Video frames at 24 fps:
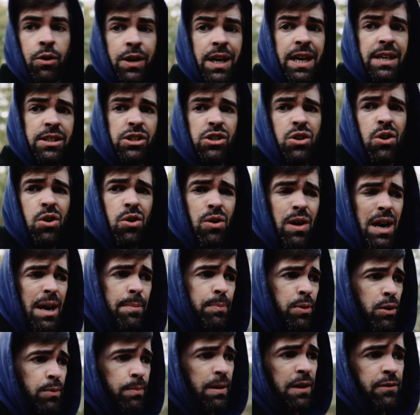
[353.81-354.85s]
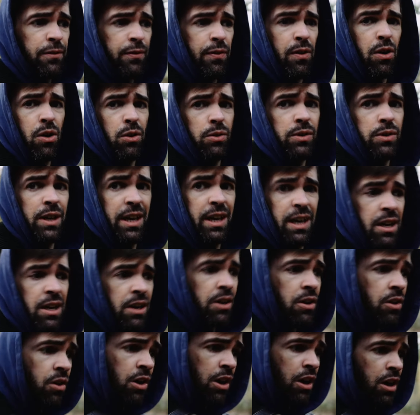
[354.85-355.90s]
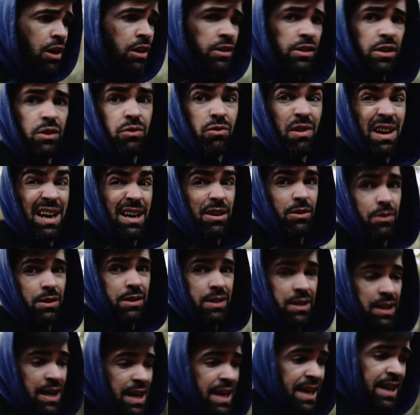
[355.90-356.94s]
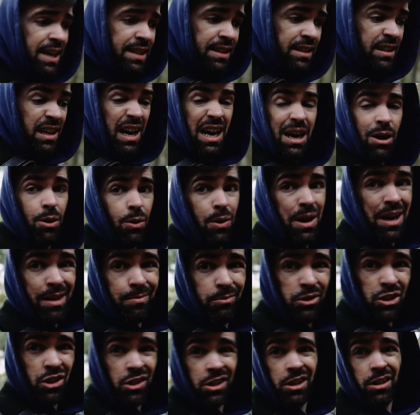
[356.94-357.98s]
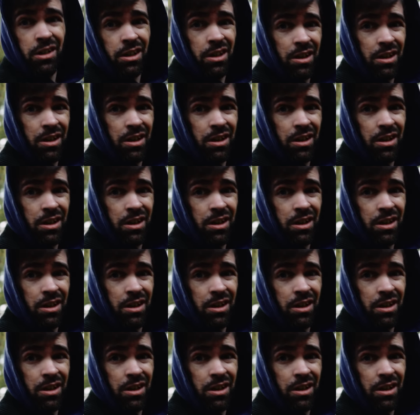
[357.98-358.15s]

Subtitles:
Okay, so I put my phone here on the ground and now I'm just